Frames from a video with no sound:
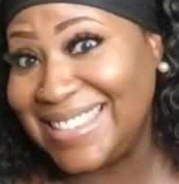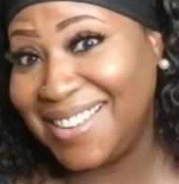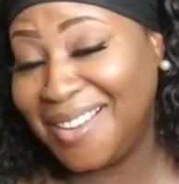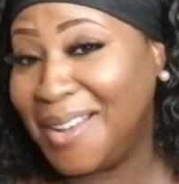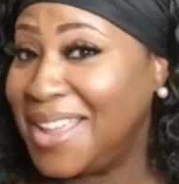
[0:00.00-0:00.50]

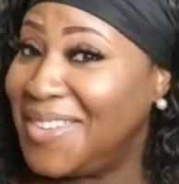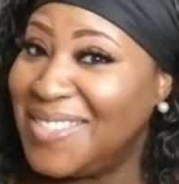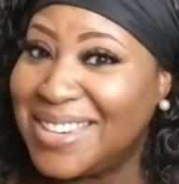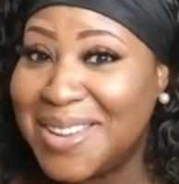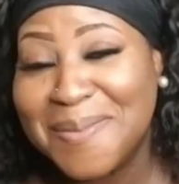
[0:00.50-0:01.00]
or
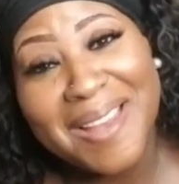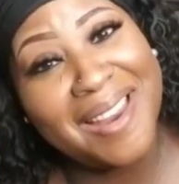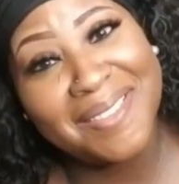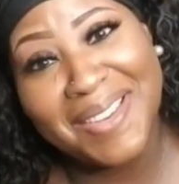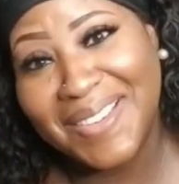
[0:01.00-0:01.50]
even
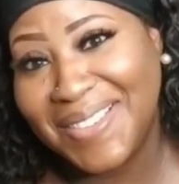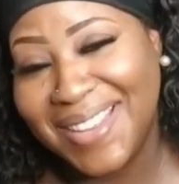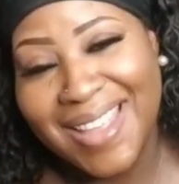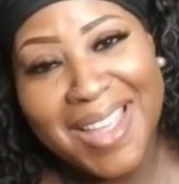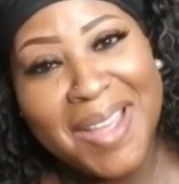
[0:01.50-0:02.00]
tomorrow,
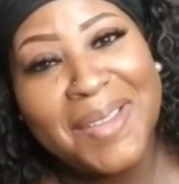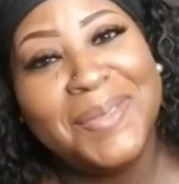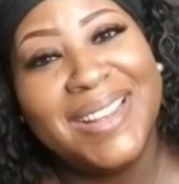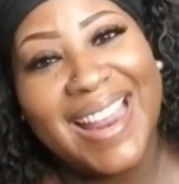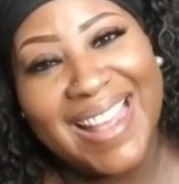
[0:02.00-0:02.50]

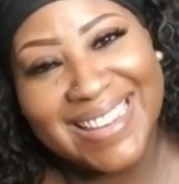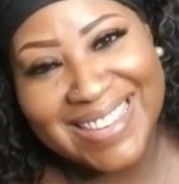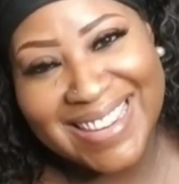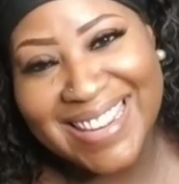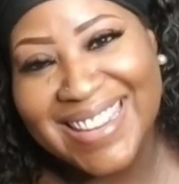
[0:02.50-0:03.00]
but I'll
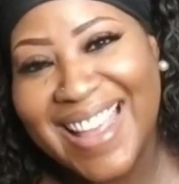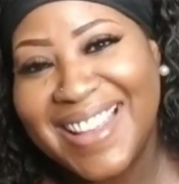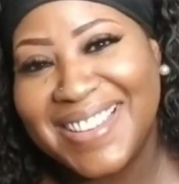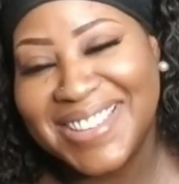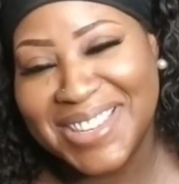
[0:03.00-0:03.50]
see
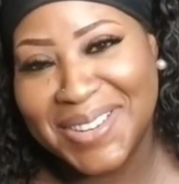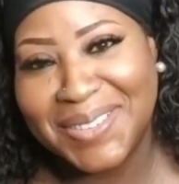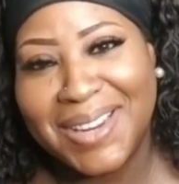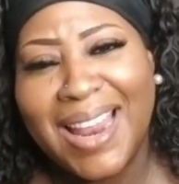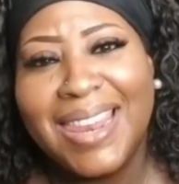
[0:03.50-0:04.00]
y'all
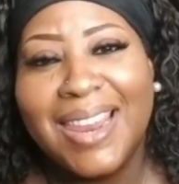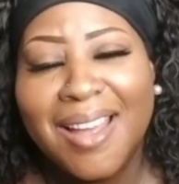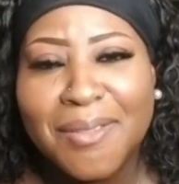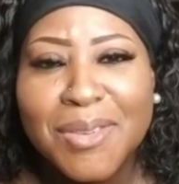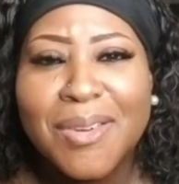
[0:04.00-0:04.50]
soon. I
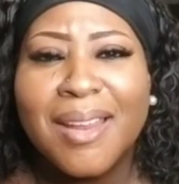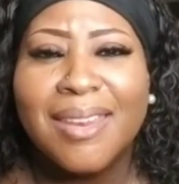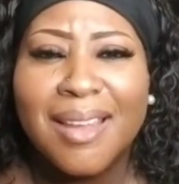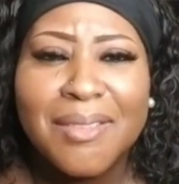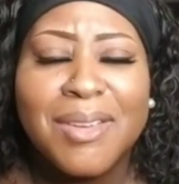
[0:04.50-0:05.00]
love you, I
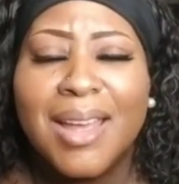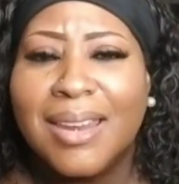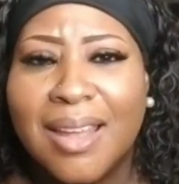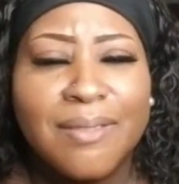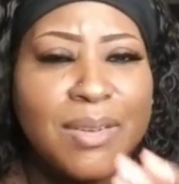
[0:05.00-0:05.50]
love you, I
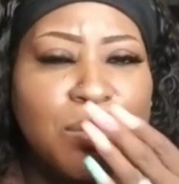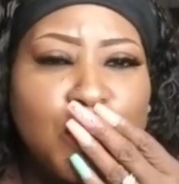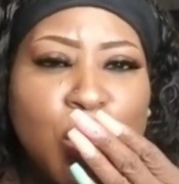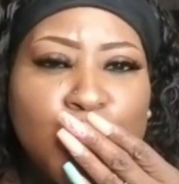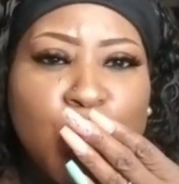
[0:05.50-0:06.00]
love you.
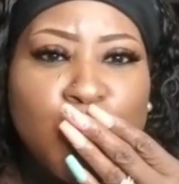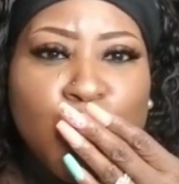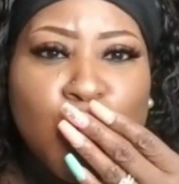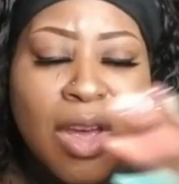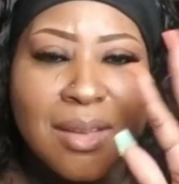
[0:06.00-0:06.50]

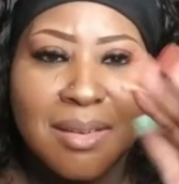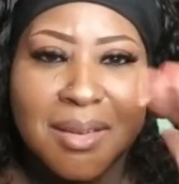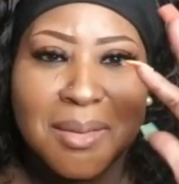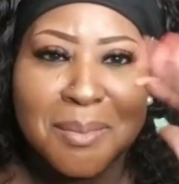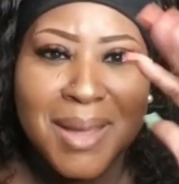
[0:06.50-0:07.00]

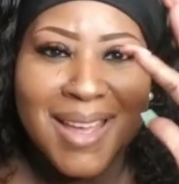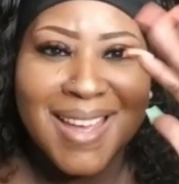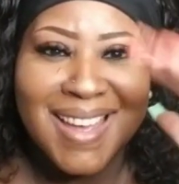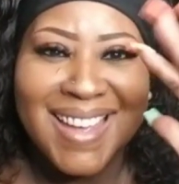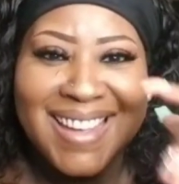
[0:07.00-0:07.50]

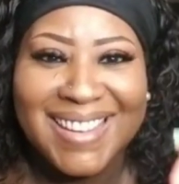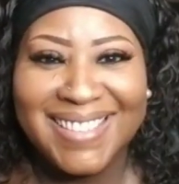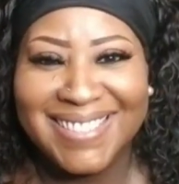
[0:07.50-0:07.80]
Bye.